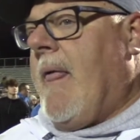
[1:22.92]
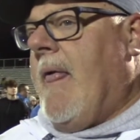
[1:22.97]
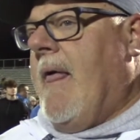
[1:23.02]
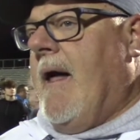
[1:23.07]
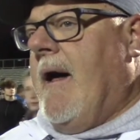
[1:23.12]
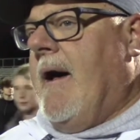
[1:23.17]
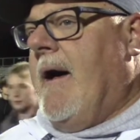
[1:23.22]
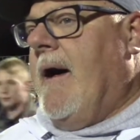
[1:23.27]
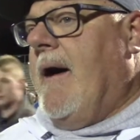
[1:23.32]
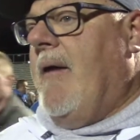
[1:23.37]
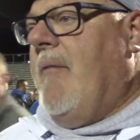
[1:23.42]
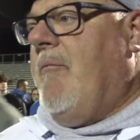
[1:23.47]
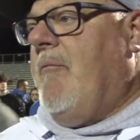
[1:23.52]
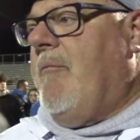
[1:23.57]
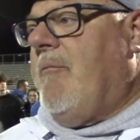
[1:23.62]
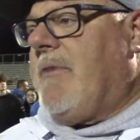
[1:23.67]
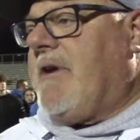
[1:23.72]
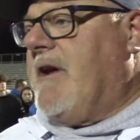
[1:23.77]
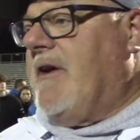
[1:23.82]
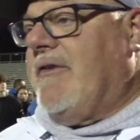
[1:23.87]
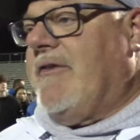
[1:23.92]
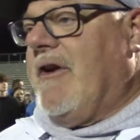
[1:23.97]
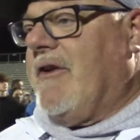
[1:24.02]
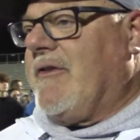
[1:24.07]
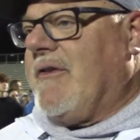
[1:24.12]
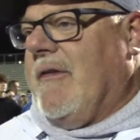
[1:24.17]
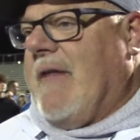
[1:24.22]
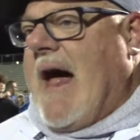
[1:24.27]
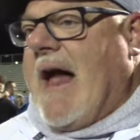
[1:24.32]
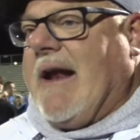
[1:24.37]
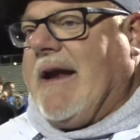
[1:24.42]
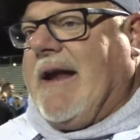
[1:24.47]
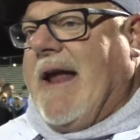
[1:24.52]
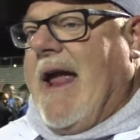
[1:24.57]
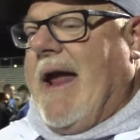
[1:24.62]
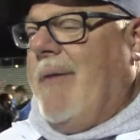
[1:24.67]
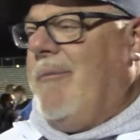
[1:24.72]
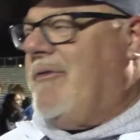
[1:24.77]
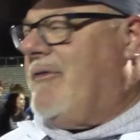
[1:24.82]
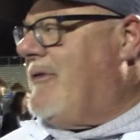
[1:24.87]
because um, there's a lot of
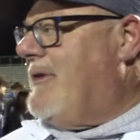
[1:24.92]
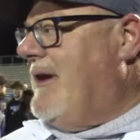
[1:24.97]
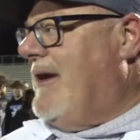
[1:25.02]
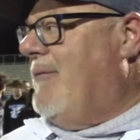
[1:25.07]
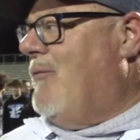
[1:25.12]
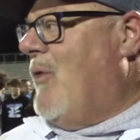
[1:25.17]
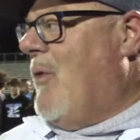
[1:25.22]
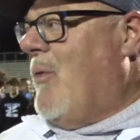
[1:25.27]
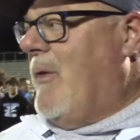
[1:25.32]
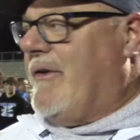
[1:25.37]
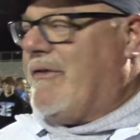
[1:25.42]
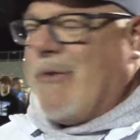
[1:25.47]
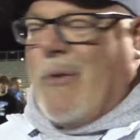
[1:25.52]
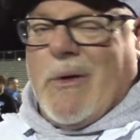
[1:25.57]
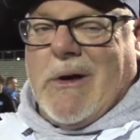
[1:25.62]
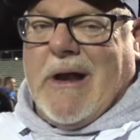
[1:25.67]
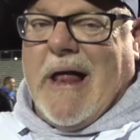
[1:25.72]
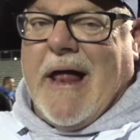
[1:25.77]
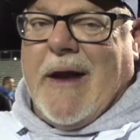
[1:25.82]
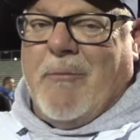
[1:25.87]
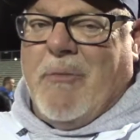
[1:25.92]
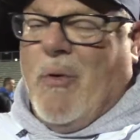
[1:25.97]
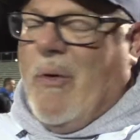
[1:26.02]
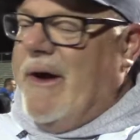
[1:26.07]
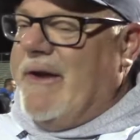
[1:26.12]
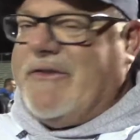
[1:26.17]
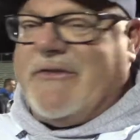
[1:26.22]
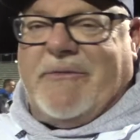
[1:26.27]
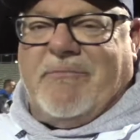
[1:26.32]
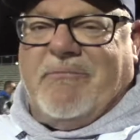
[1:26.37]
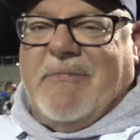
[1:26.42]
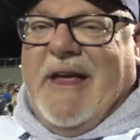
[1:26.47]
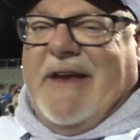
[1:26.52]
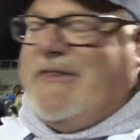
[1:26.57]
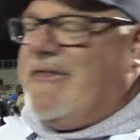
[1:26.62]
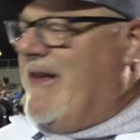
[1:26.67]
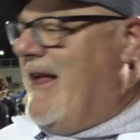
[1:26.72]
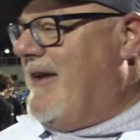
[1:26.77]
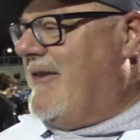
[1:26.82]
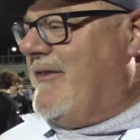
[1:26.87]
games. Even when we scored a lot of points, they
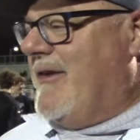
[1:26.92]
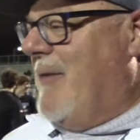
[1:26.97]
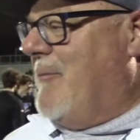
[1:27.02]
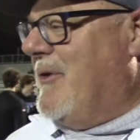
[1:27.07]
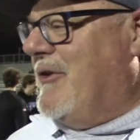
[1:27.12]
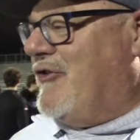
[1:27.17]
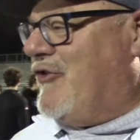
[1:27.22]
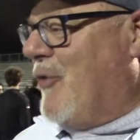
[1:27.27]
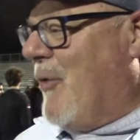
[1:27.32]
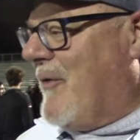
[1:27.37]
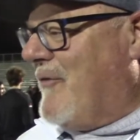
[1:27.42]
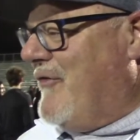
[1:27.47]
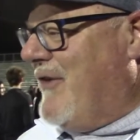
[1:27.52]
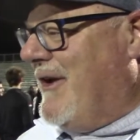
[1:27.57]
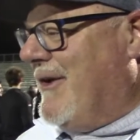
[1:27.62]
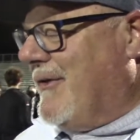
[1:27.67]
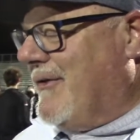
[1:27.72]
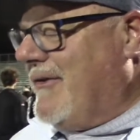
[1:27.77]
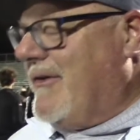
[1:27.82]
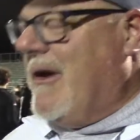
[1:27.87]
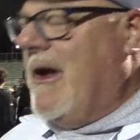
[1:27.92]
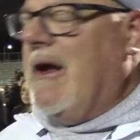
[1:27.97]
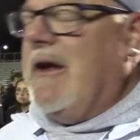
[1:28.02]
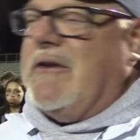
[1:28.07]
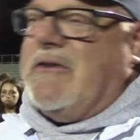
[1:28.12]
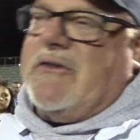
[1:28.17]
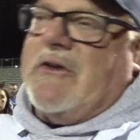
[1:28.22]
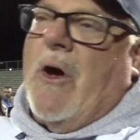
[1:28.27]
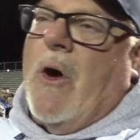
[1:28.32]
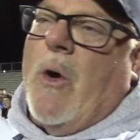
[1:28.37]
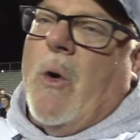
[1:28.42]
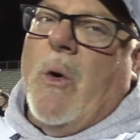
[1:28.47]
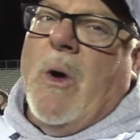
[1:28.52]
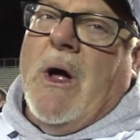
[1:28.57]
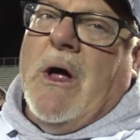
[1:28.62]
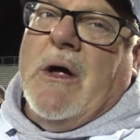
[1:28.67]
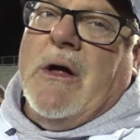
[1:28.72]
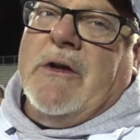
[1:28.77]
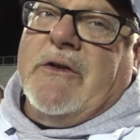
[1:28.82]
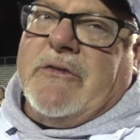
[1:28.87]
set us up in short fields. So,
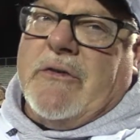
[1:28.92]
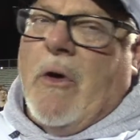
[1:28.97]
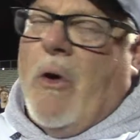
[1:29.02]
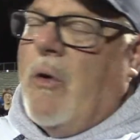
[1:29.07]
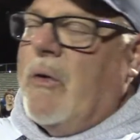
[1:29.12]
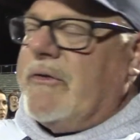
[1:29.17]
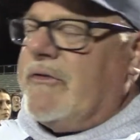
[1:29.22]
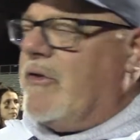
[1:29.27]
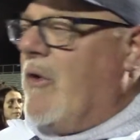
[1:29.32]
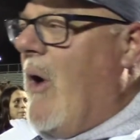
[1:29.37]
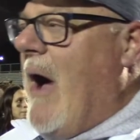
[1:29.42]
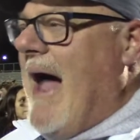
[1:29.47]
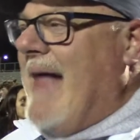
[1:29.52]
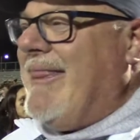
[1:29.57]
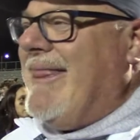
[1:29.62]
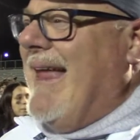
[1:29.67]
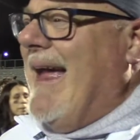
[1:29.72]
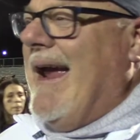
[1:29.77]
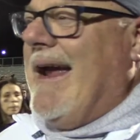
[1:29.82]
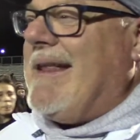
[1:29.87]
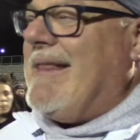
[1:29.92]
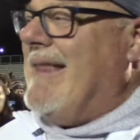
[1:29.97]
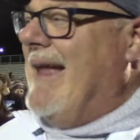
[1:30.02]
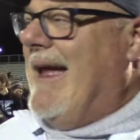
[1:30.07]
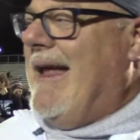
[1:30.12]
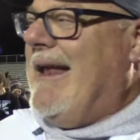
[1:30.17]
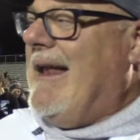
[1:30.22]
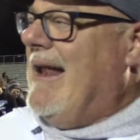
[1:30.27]
so, so I think that